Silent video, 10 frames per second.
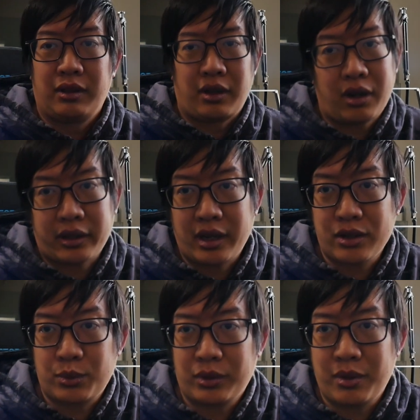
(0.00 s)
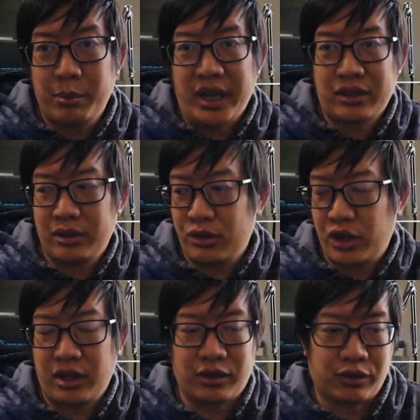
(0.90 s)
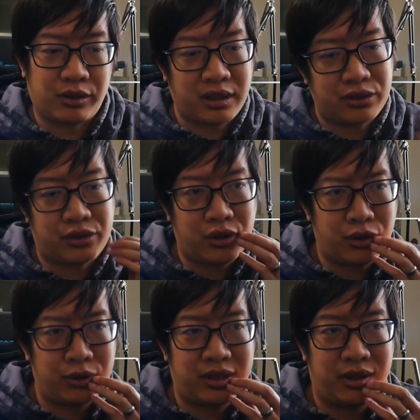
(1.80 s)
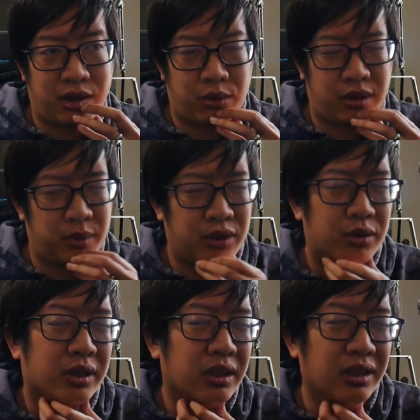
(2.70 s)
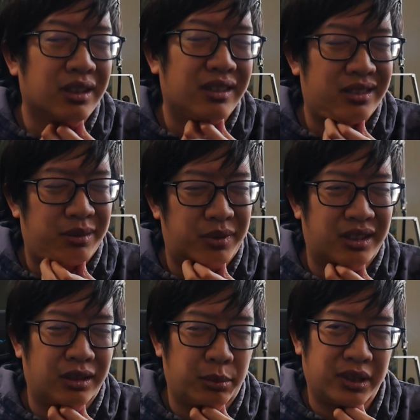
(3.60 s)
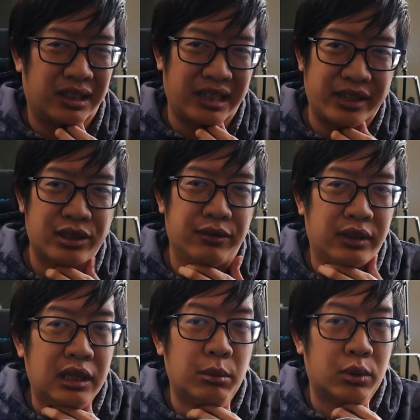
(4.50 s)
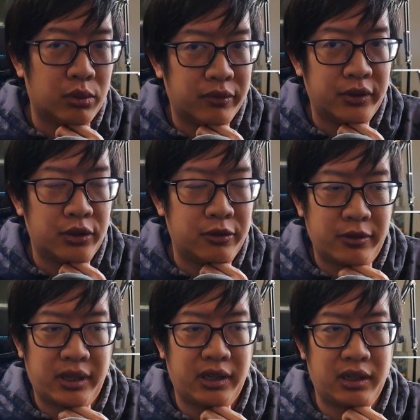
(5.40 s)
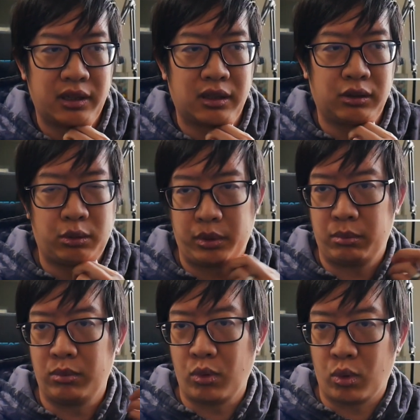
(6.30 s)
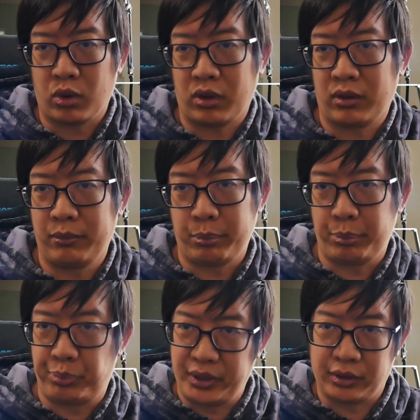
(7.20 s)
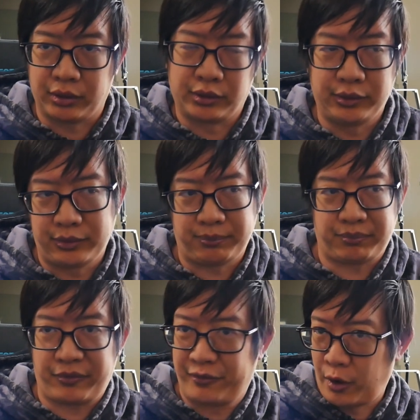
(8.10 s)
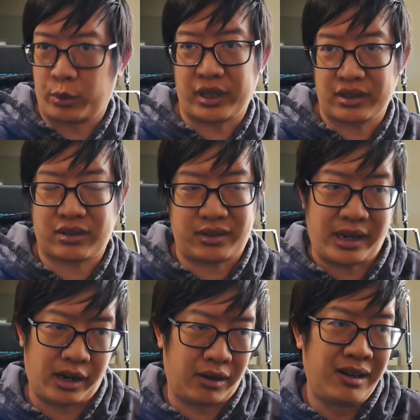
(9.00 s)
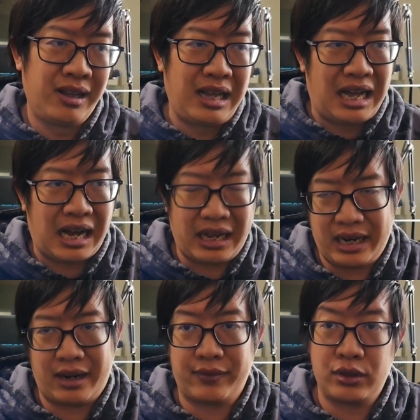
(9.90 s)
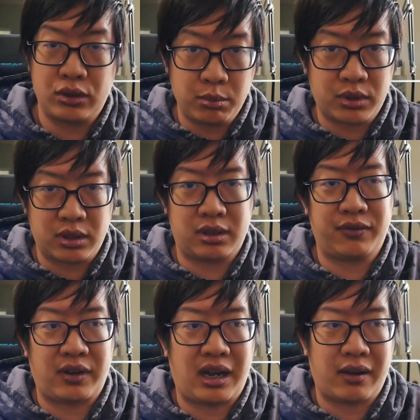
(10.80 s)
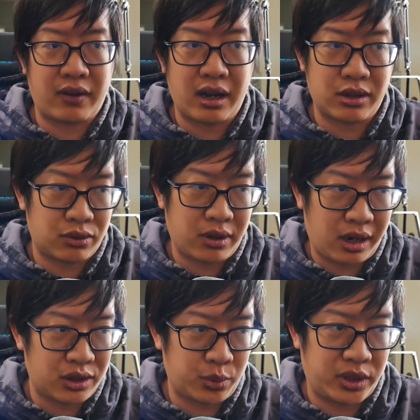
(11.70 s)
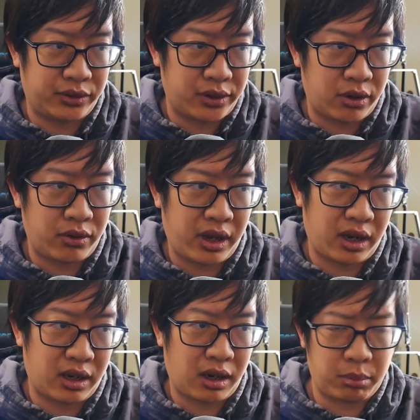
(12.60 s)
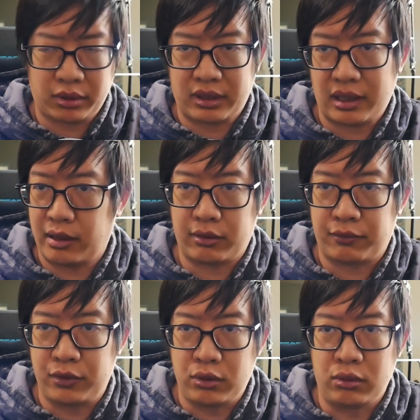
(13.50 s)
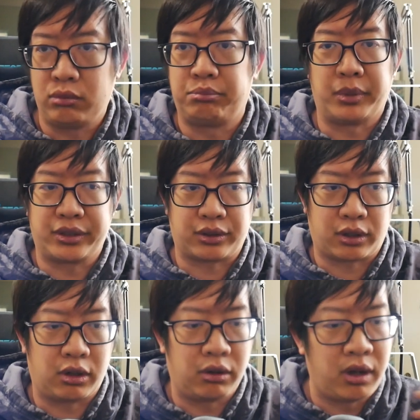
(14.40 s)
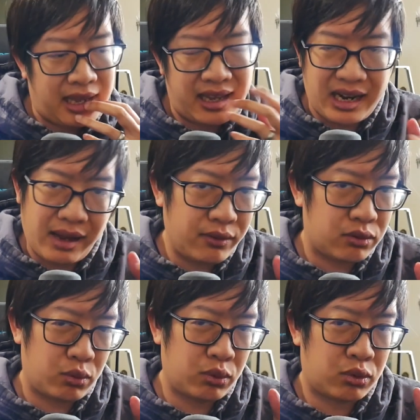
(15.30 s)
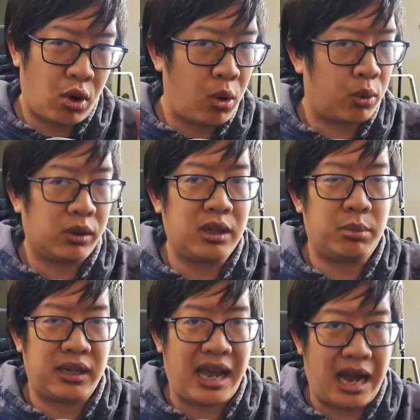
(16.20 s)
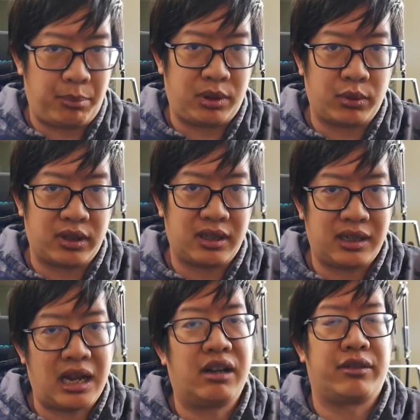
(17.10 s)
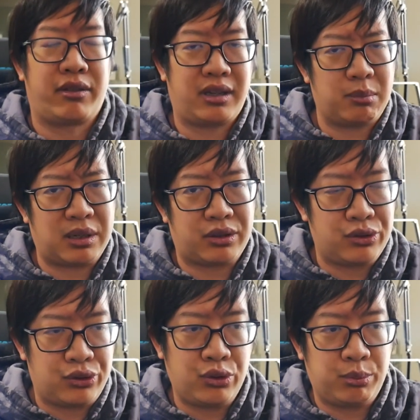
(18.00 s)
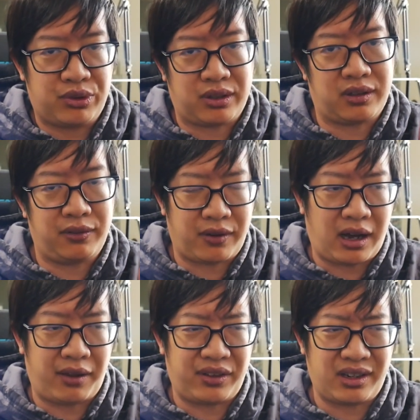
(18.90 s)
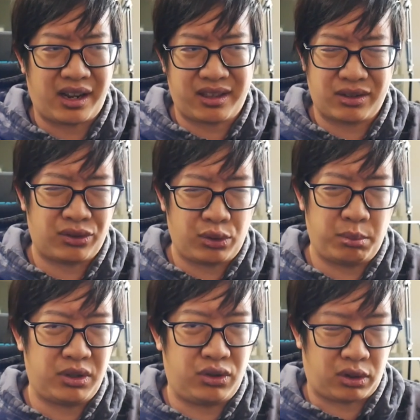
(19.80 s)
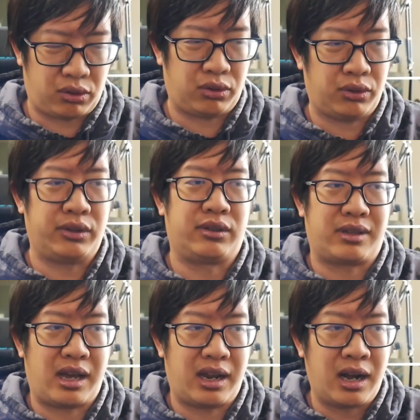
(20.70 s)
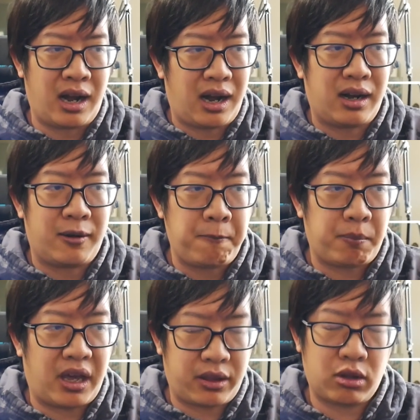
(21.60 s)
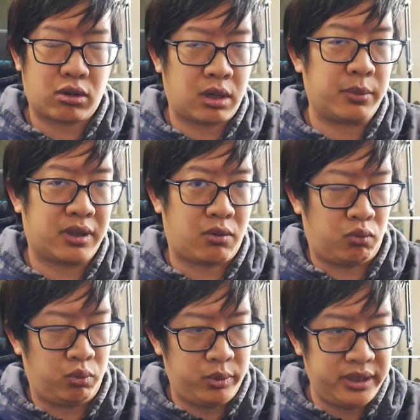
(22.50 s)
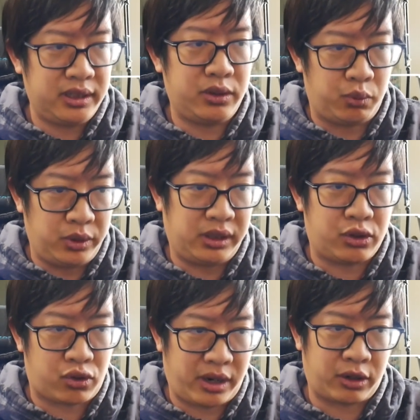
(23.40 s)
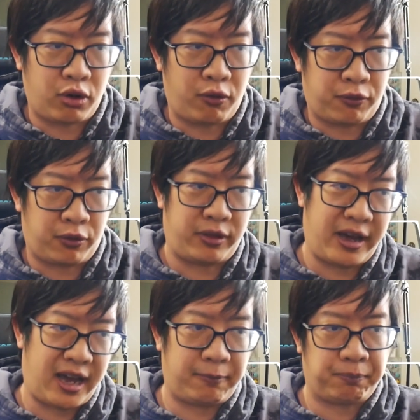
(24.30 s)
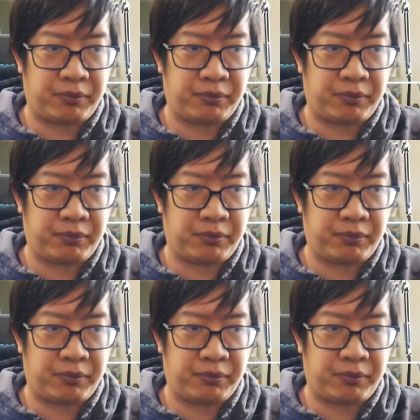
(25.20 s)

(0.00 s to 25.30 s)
Alright guys, welcome back to the channel. So today we're going to be doing something a little bit less of a keyboard review and a little bit more build focused. Now I have the Zoom65, as you guys well know, and I built that out a few months ago and I haven't totally been happy with it. Now the thing about the Zoom65, and I think Zoom in general, is that I think they're a company that really try to go for that